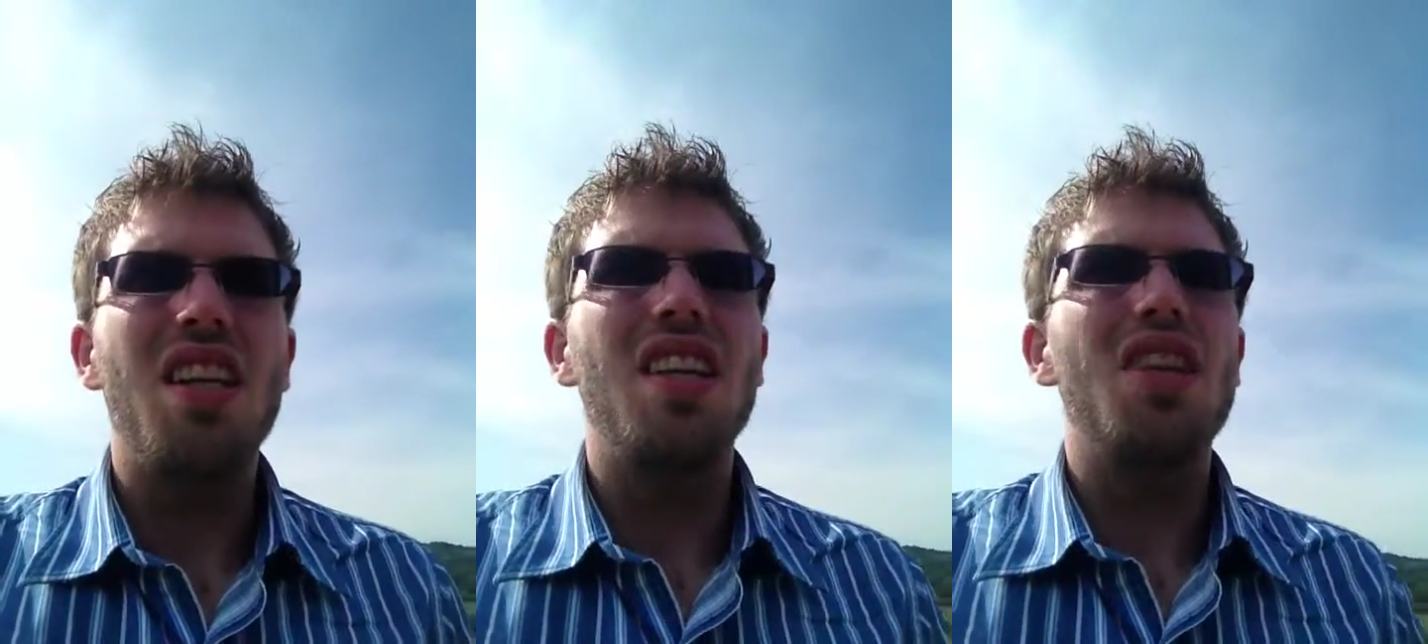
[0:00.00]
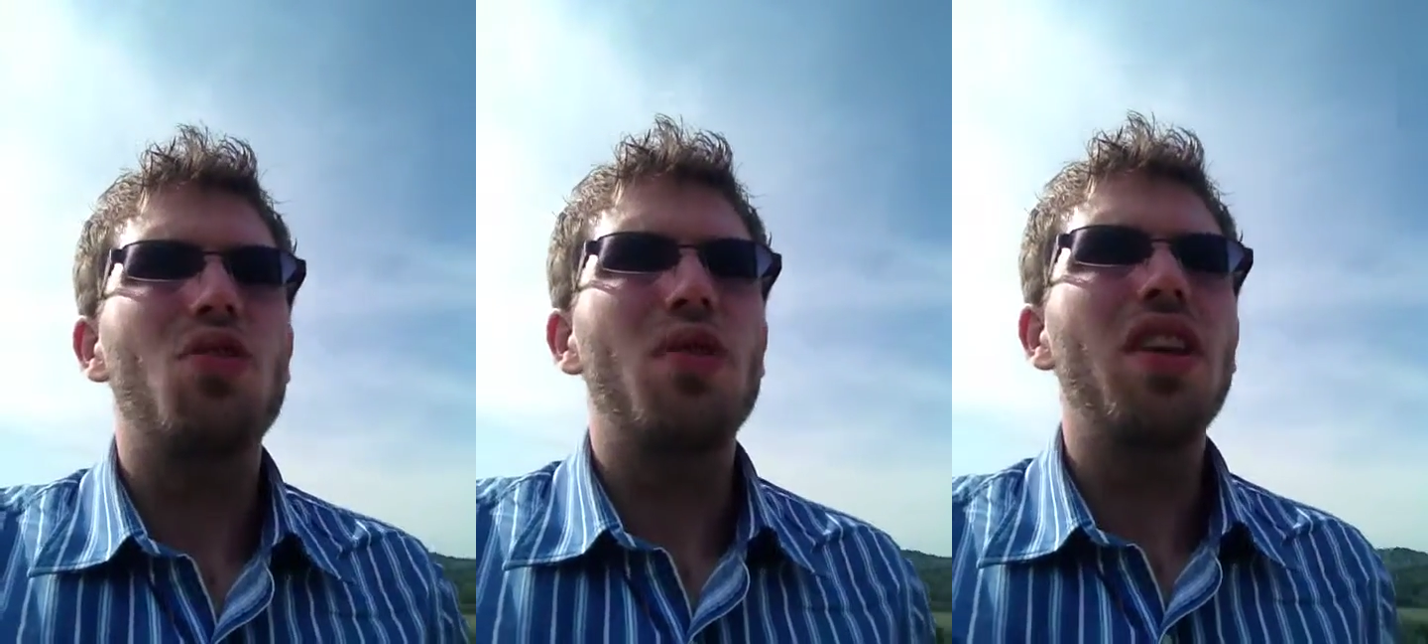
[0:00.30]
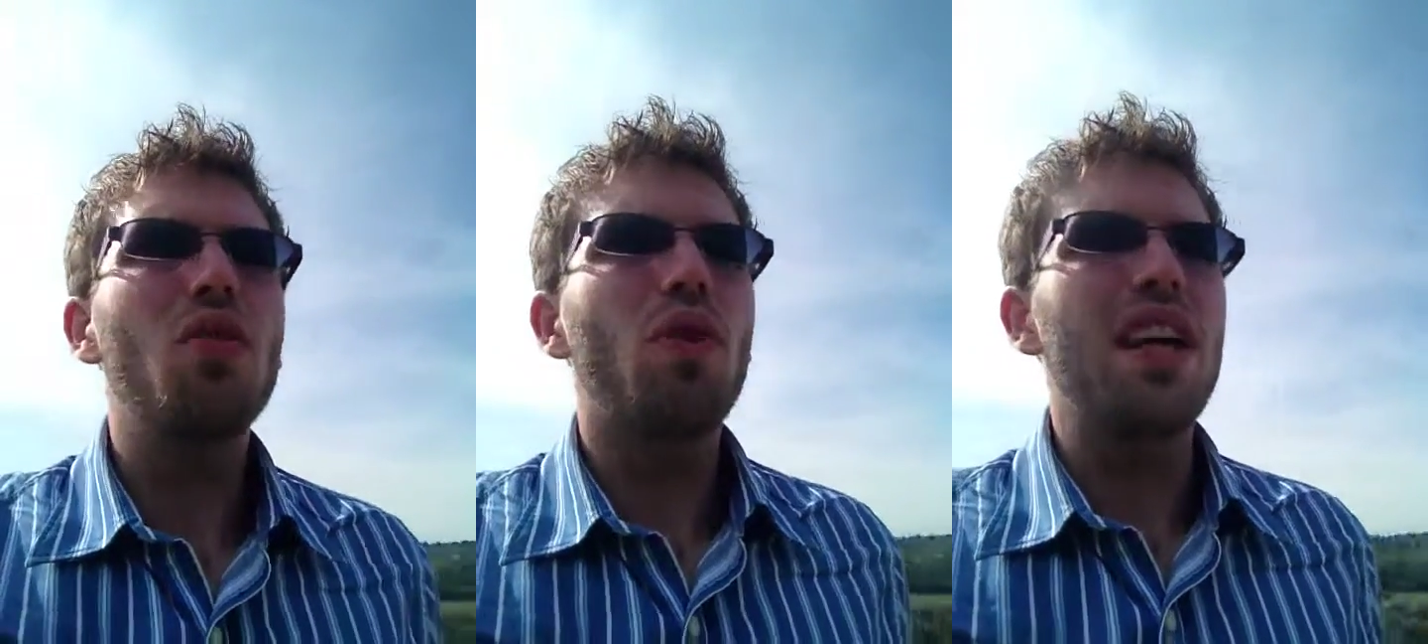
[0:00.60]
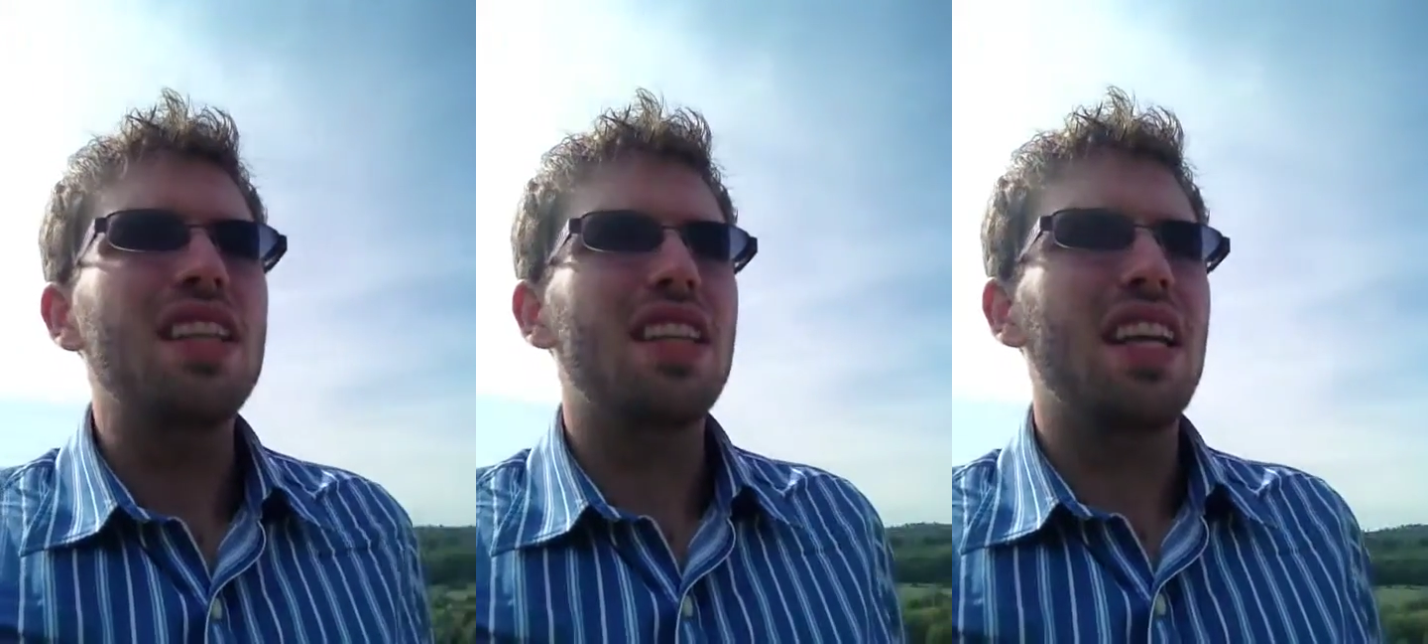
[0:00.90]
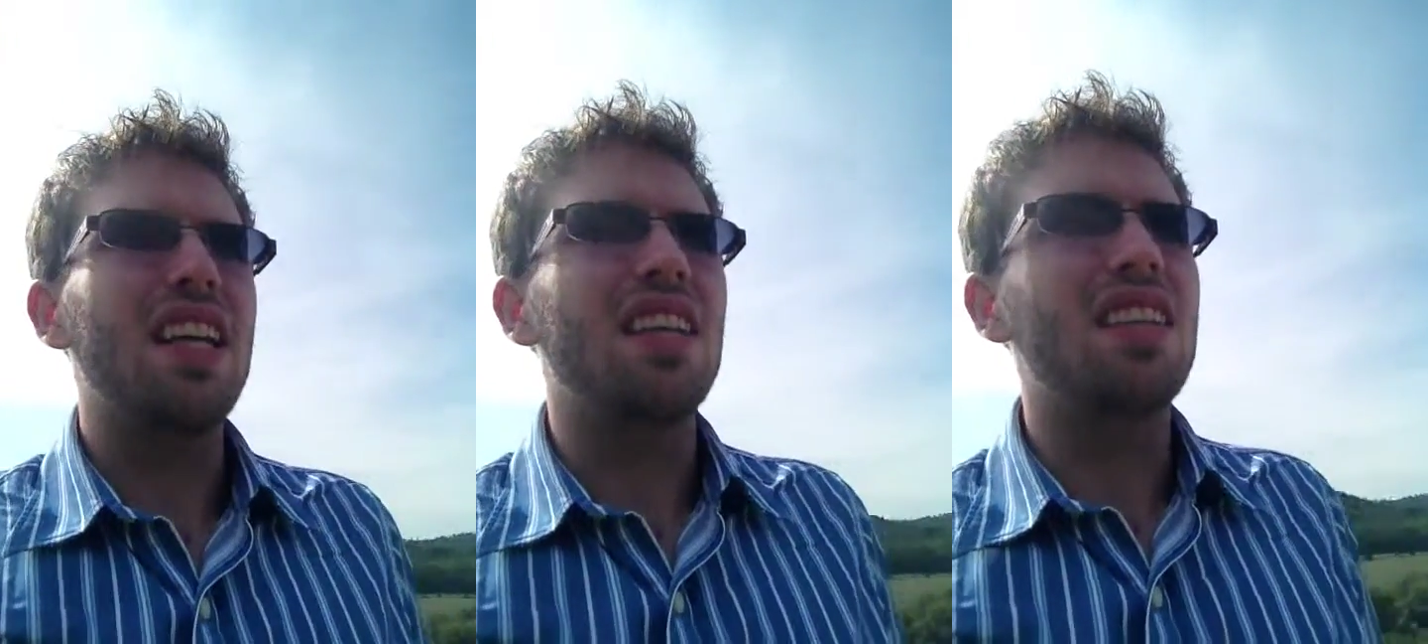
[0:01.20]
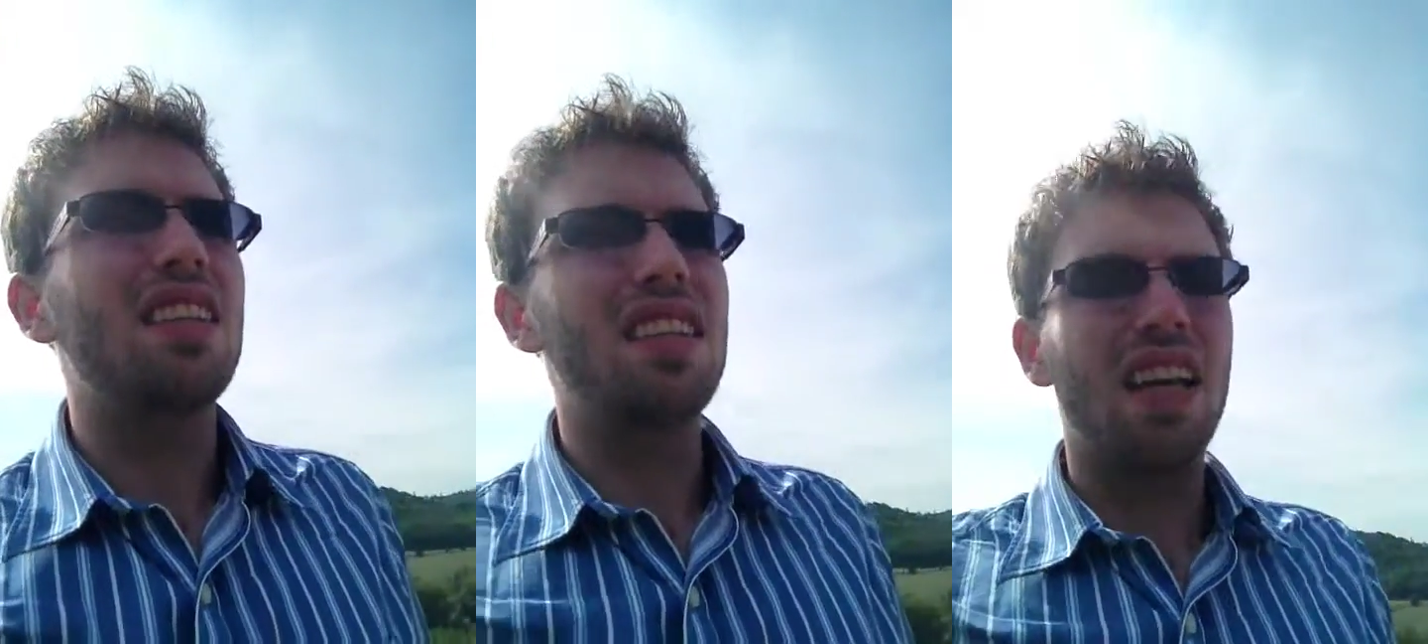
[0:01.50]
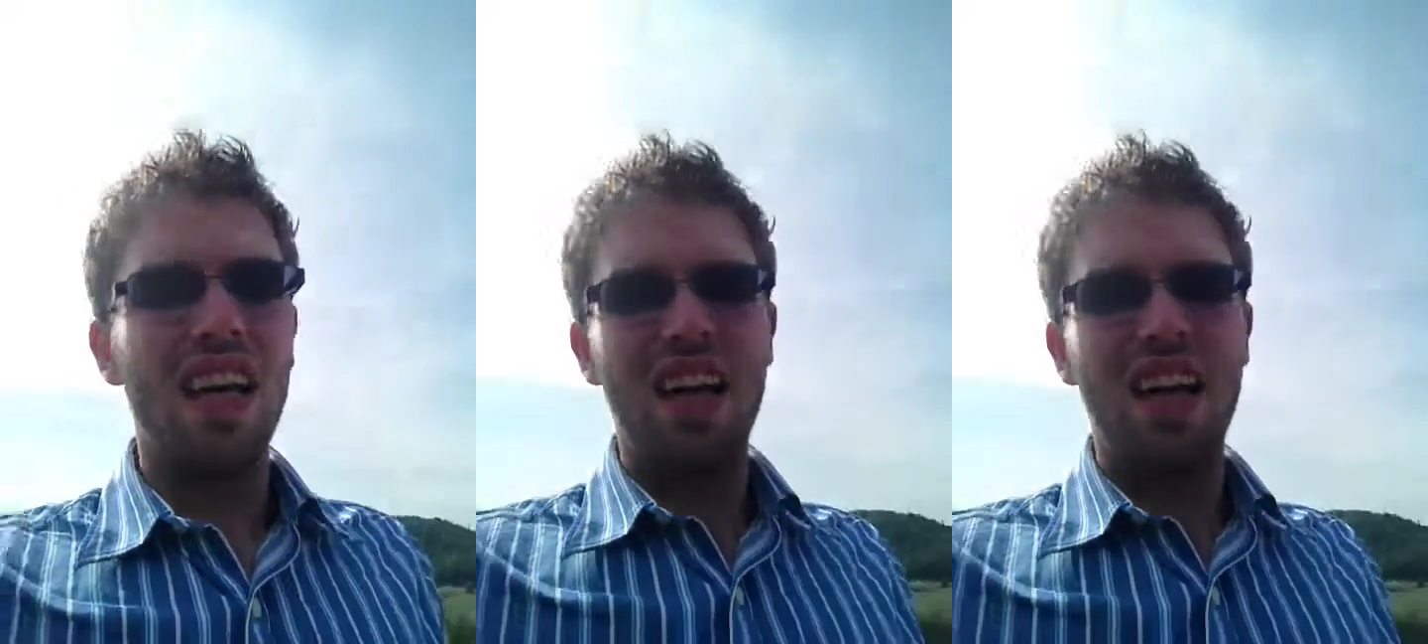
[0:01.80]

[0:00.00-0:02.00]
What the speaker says: does with their wines is